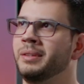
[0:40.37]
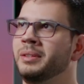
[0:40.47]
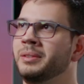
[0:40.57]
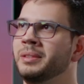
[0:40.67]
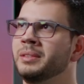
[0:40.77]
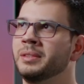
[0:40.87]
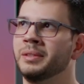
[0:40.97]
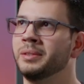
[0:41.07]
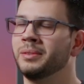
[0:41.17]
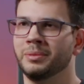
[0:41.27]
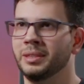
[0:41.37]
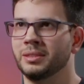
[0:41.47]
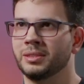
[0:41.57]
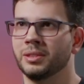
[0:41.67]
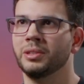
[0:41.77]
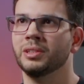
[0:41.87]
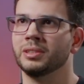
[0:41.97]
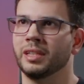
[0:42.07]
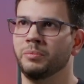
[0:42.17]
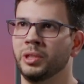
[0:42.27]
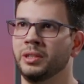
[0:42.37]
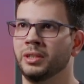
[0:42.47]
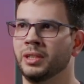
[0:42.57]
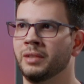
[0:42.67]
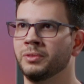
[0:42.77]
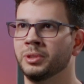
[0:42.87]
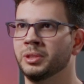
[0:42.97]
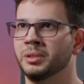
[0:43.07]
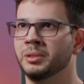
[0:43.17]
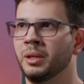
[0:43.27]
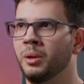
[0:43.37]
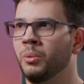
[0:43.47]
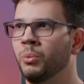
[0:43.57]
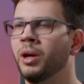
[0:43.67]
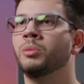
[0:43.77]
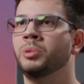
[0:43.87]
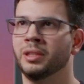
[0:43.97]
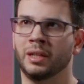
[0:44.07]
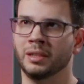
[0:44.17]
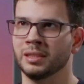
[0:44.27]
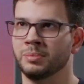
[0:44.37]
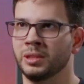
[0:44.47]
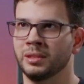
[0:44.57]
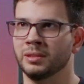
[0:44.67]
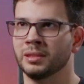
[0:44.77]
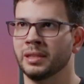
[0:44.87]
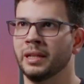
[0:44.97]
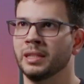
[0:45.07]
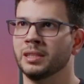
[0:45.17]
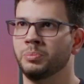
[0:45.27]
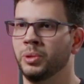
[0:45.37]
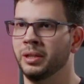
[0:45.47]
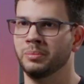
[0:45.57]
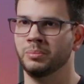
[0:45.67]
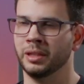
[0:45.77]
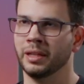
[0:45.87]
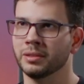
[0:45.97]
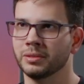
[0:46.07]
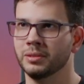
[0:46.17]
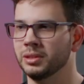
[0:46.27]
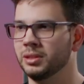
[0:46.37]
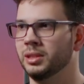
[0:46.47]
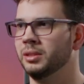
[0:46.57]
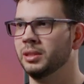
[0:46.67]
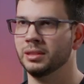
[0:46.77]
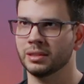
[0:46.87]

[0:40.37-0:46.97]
You know, in the 3 or so years I've been here, I've learned well beyond just material science, but mechanical engineering,